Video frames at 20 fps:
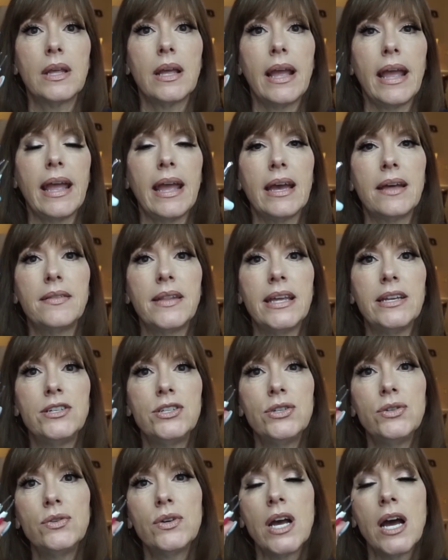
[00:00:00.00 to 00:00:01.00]
And they
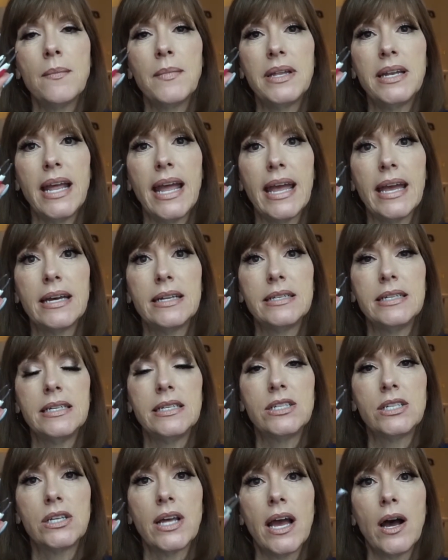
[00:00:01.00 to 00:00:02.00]
do come in
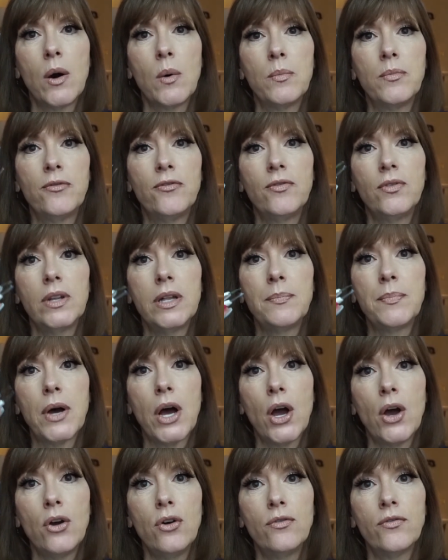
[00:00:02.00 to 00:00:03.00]
handy to help flip
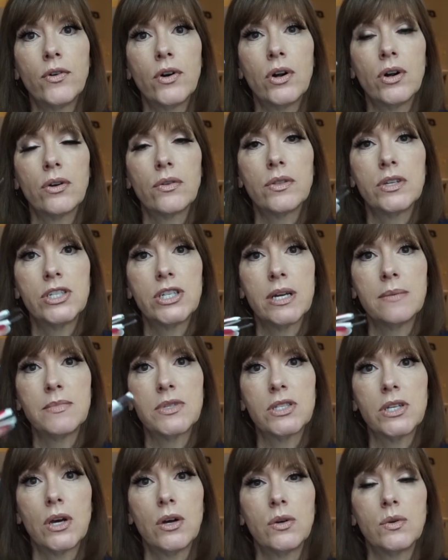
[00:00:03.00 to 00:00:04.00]
over the
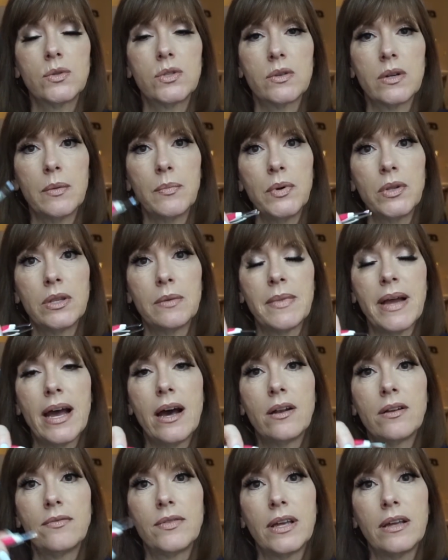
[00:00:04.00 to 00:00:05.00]
gemstones when I put them
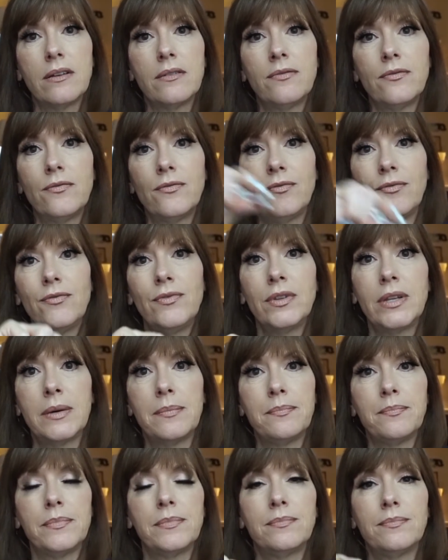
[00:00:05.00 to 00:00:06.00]
out. If they
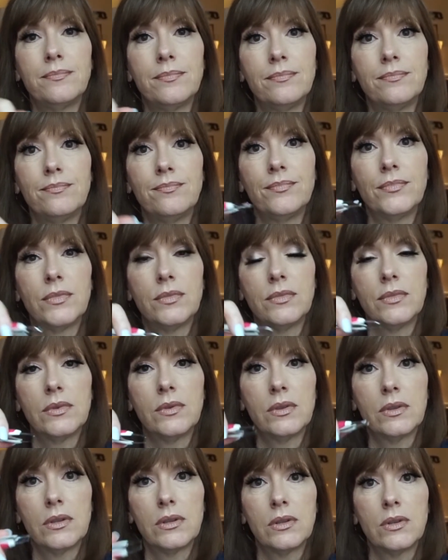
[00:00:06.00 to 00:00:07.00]
flip
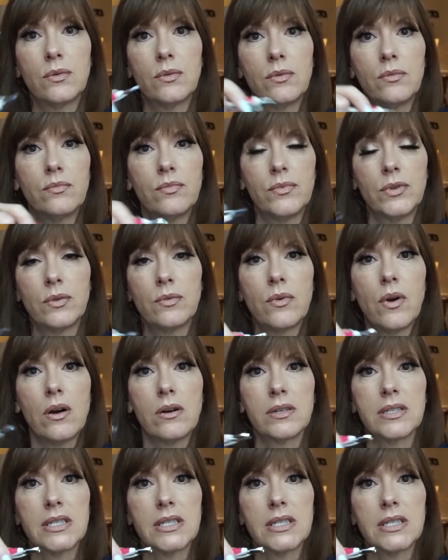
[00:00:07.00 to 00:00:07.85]
the wrong